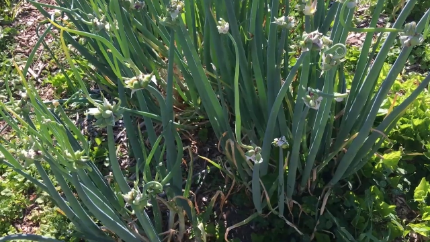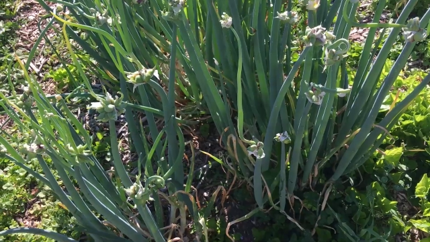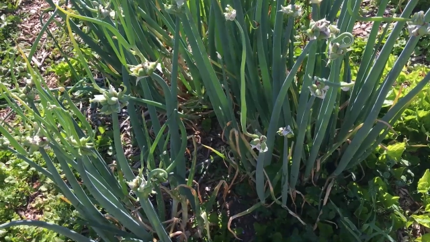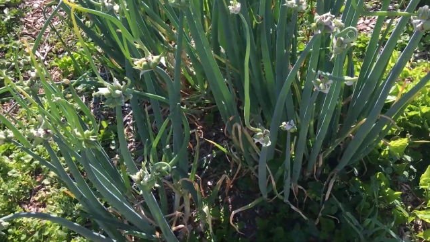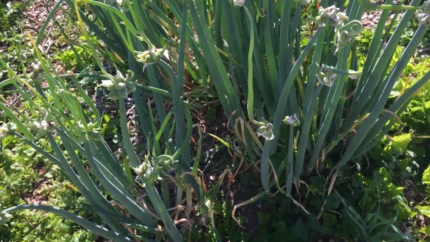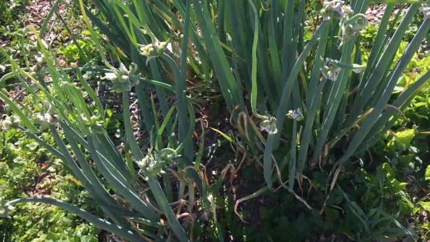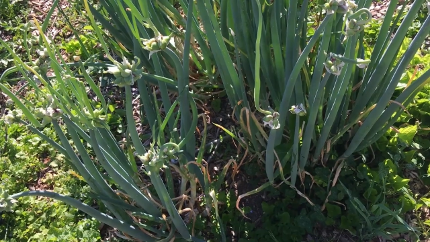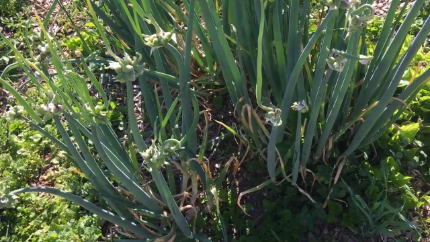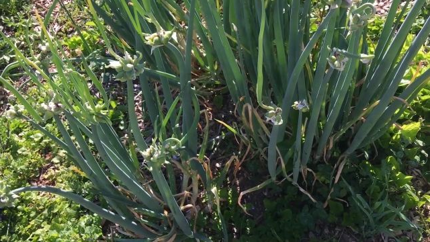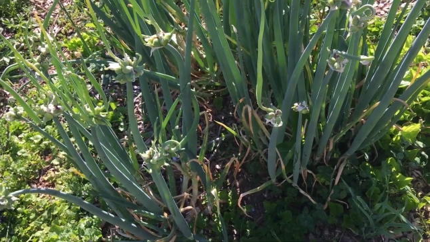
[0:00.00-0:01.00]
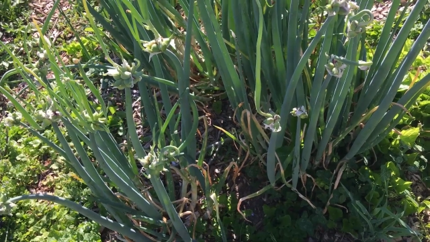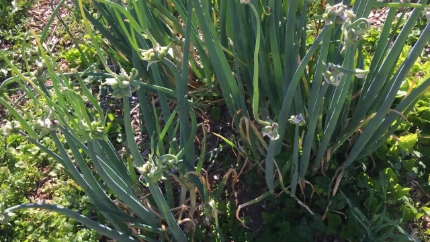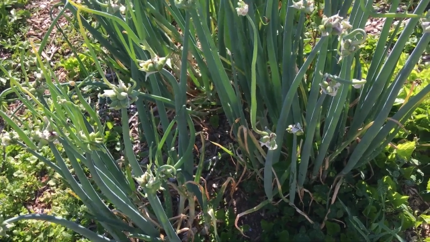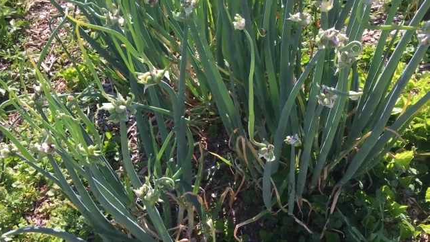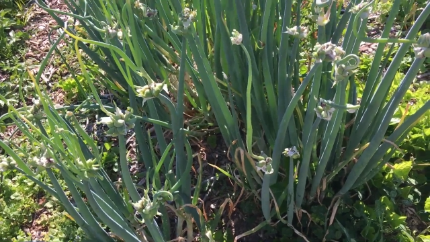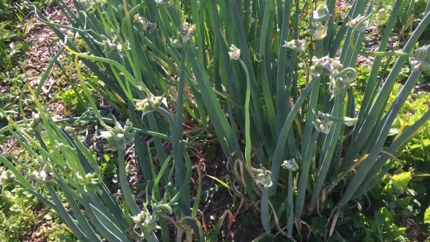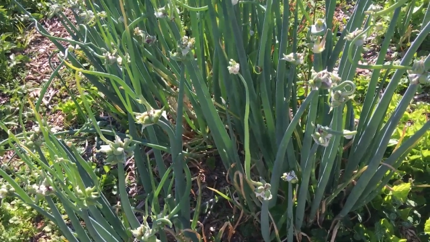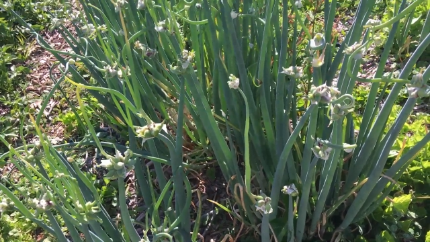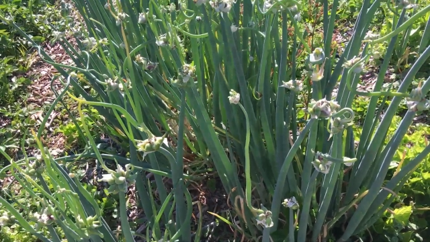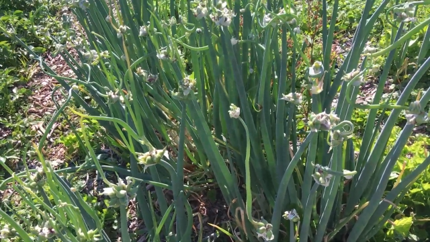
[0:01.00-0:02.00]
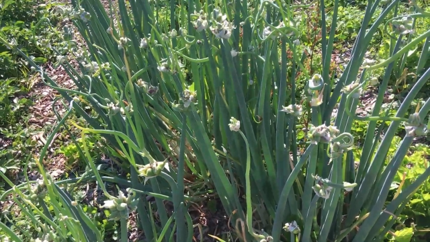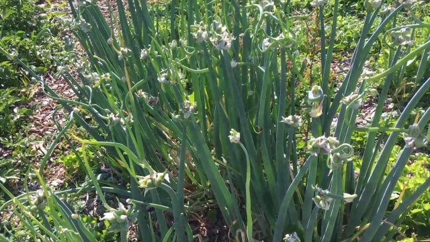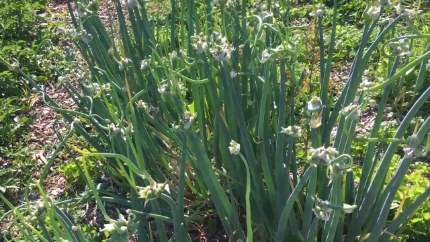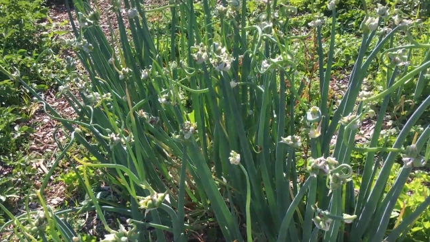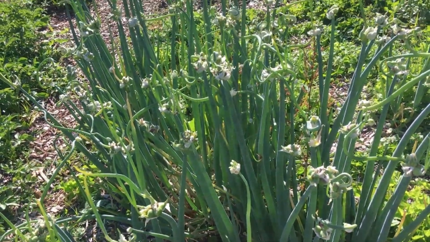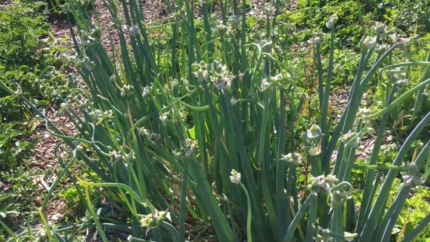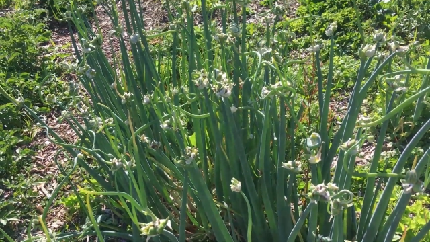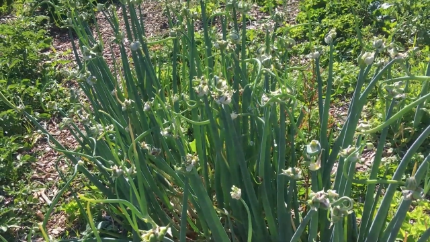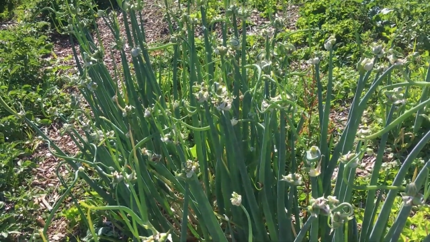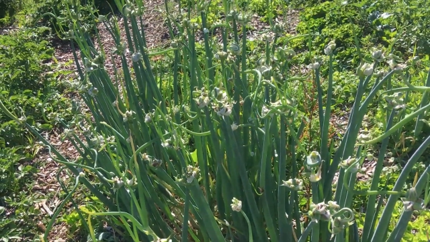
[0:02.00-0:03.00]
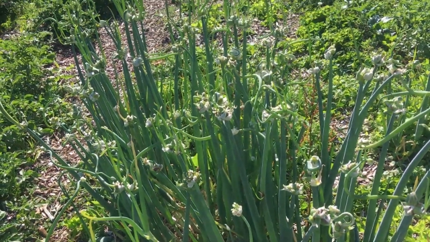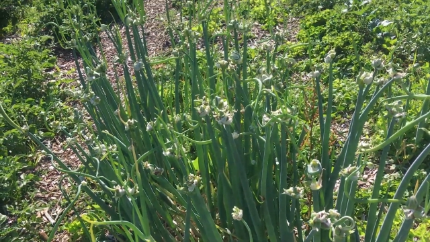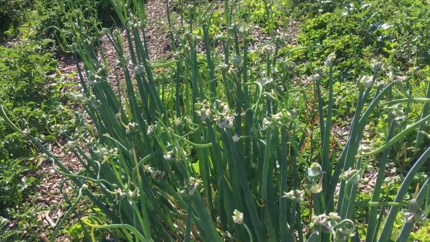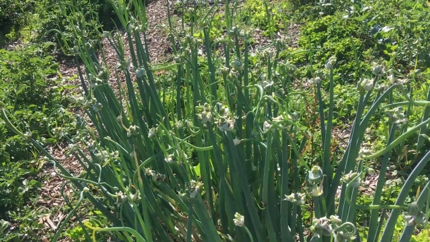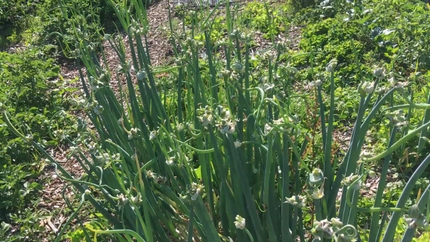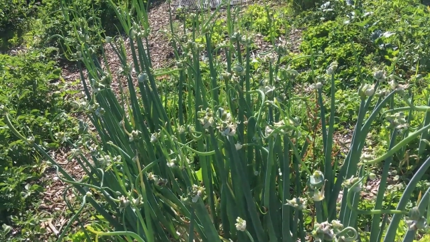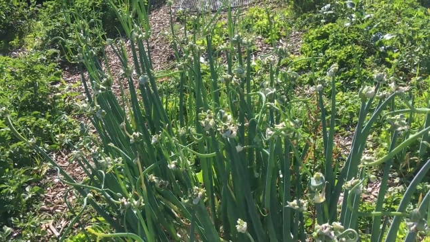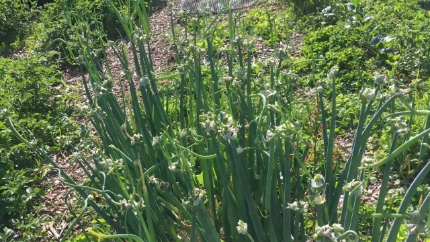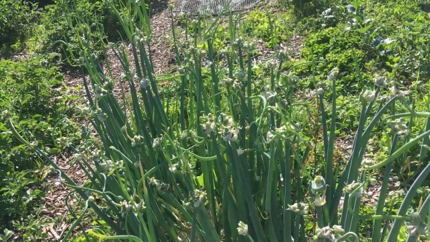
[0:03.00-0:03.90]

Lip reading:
[unreadable: no face in view]